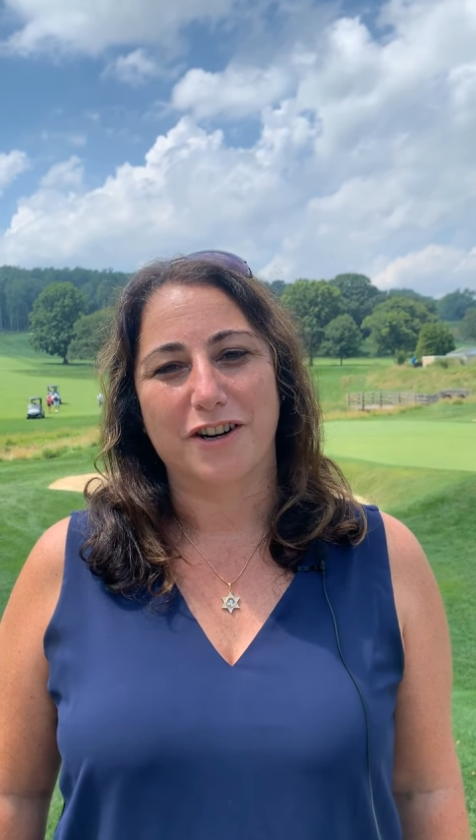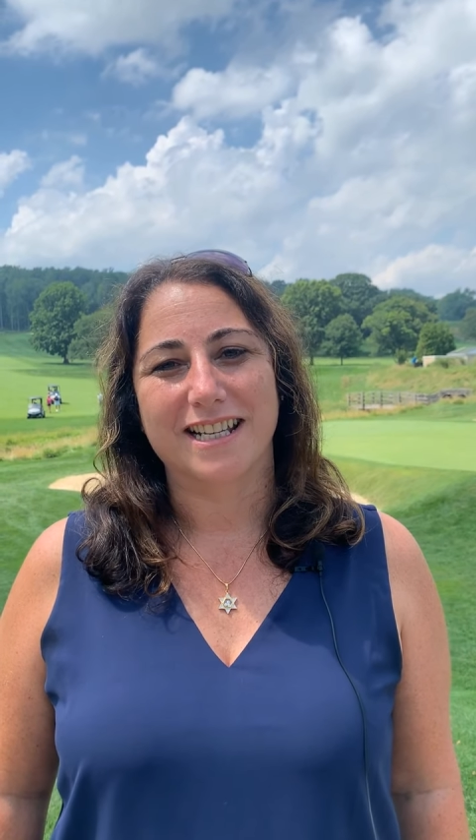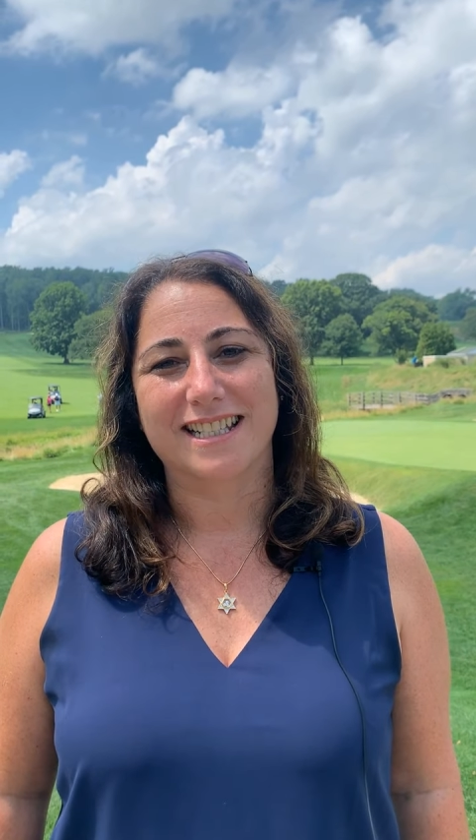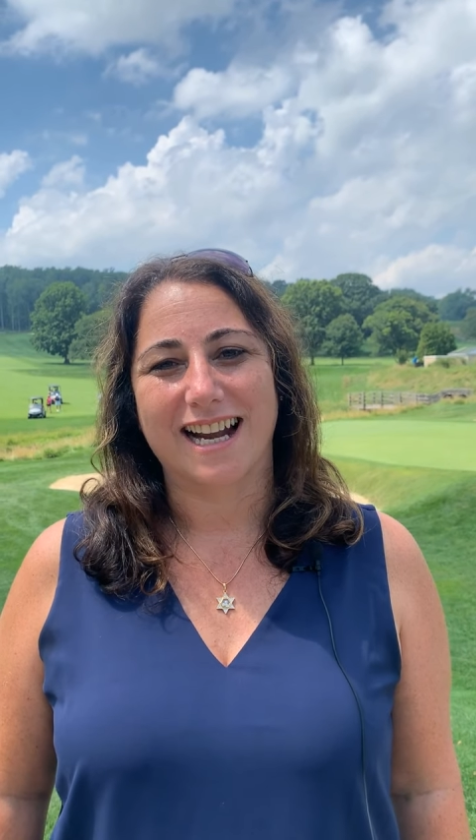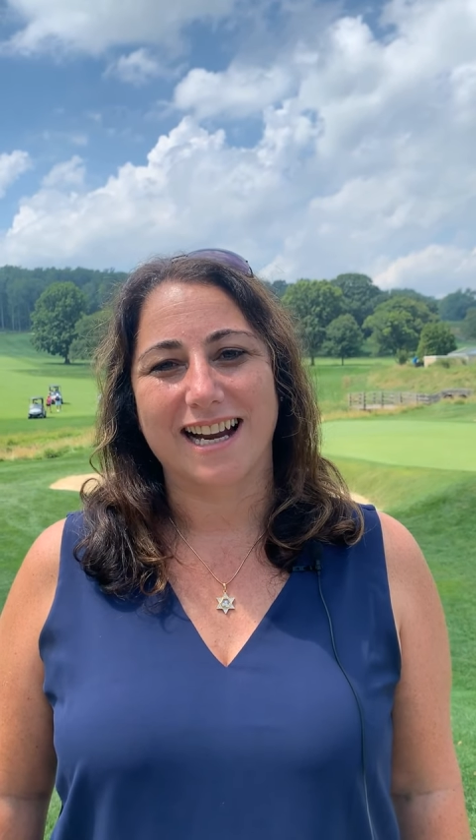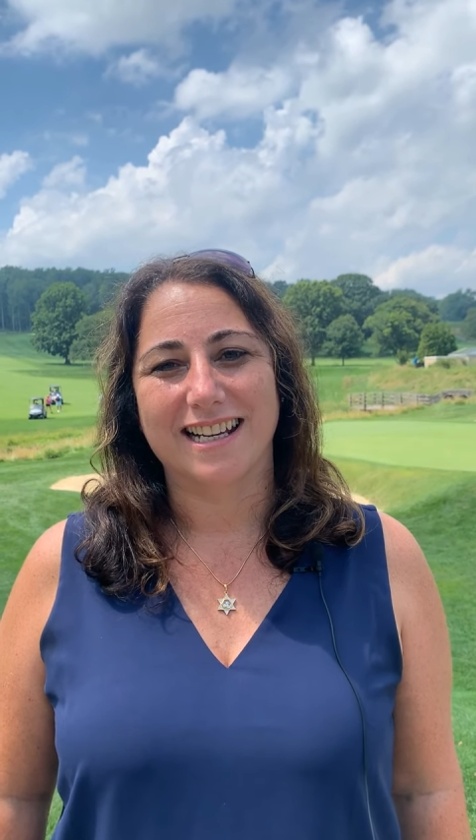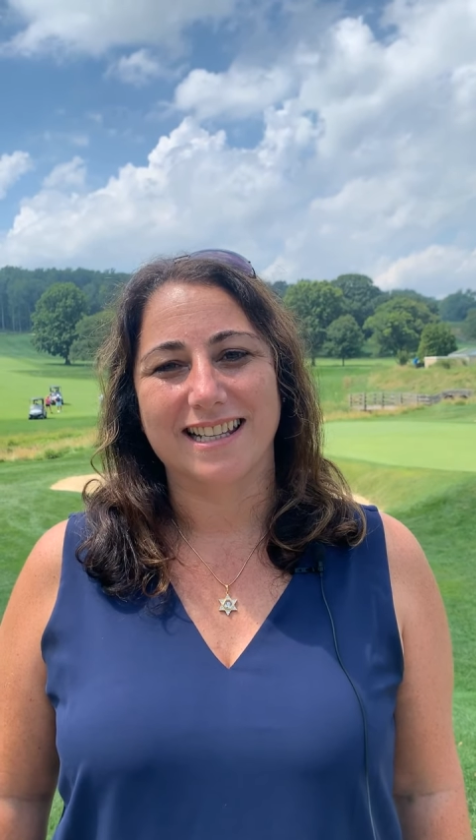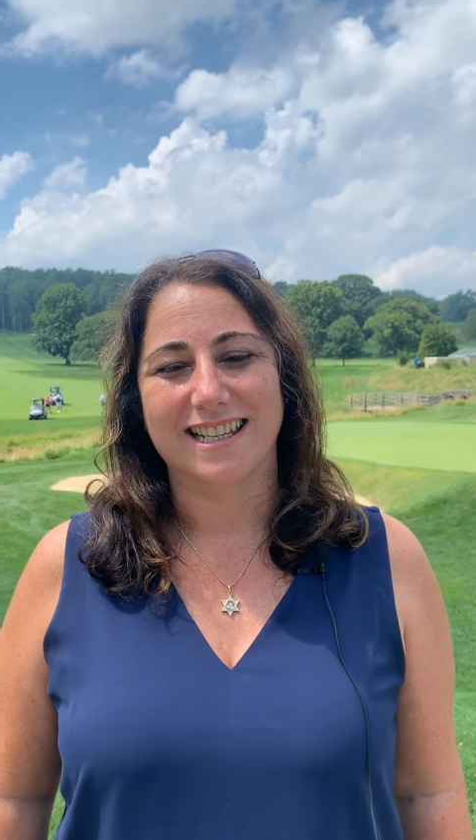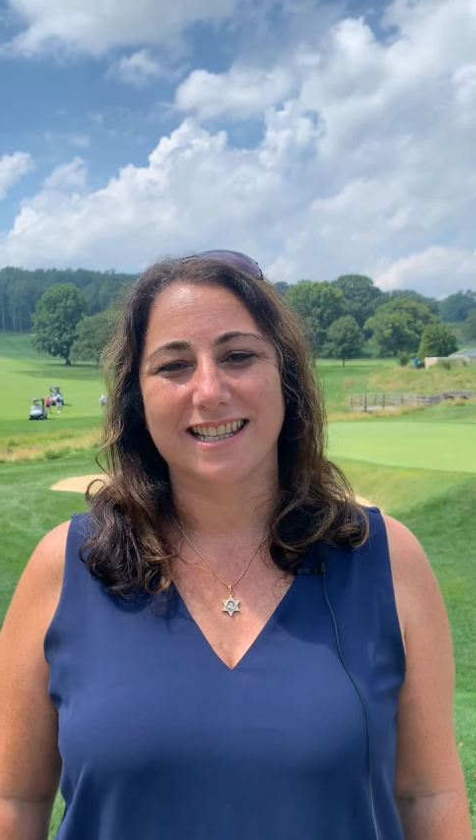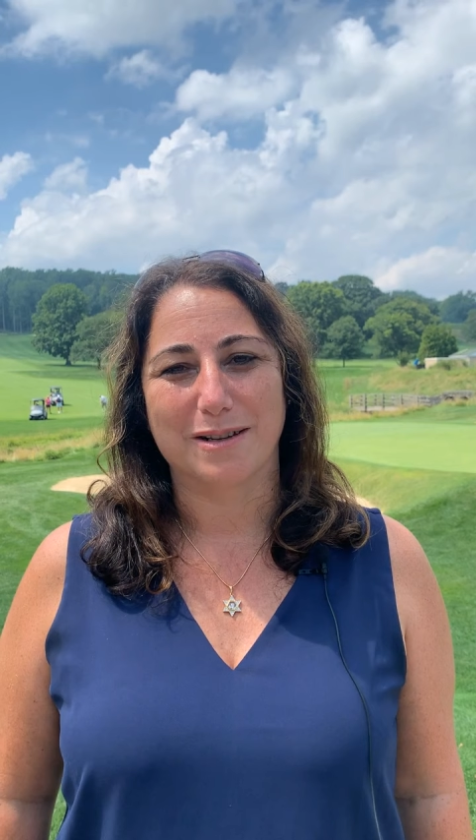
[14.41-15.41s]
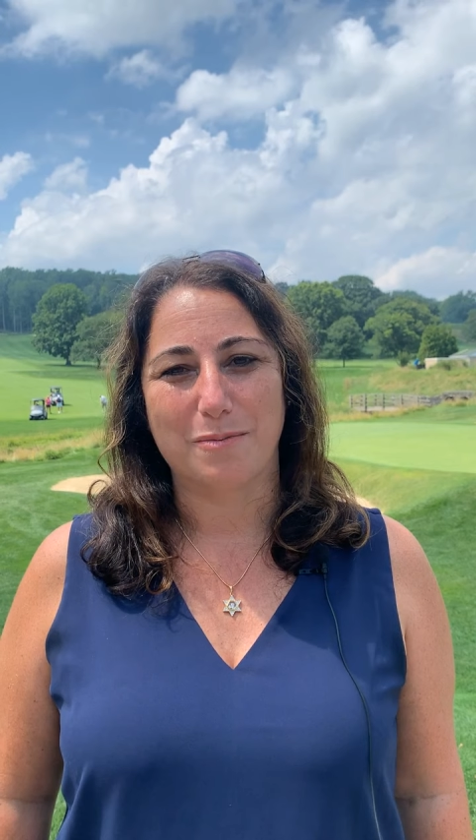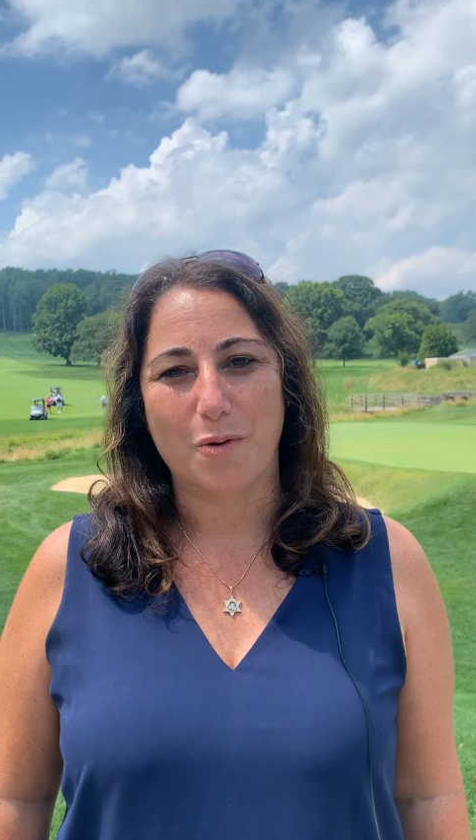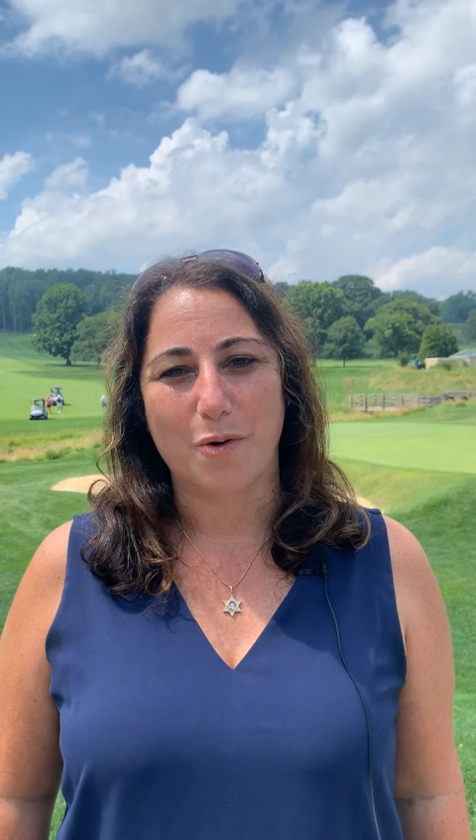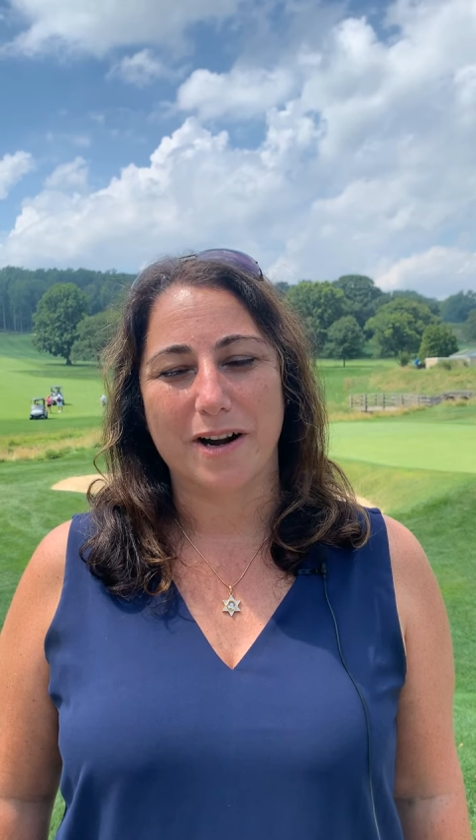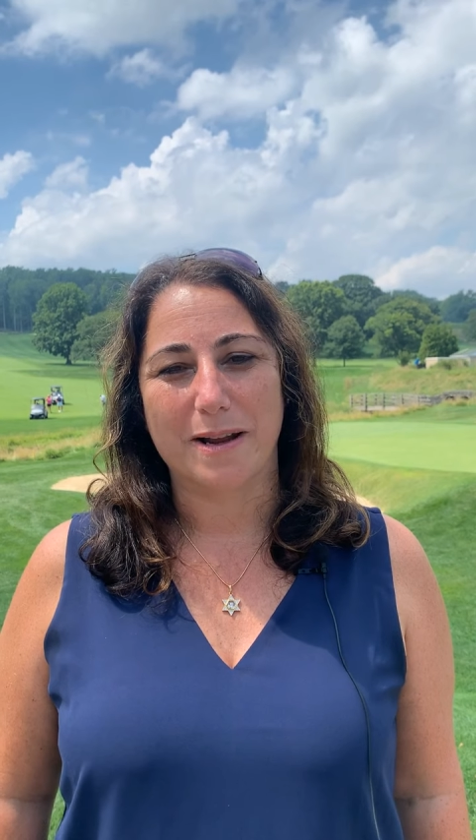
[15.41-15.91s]
his guidance and
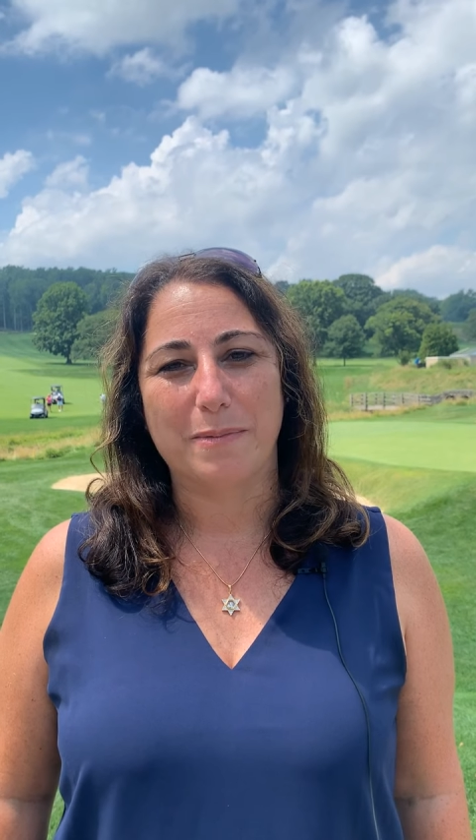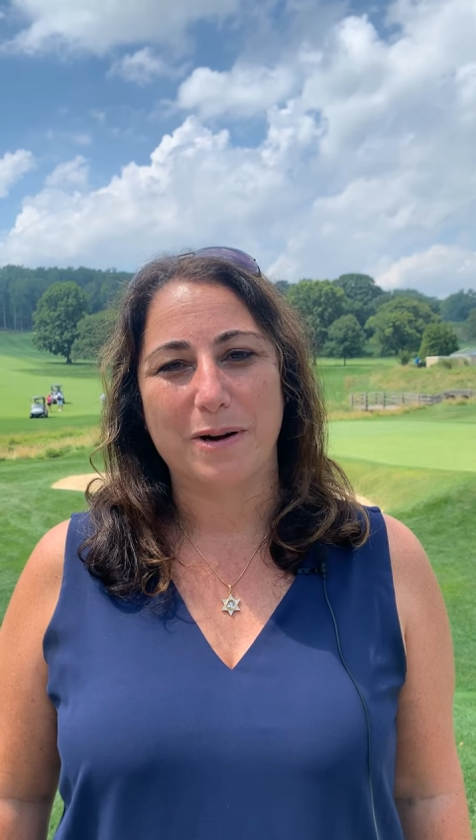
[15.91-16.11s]
support in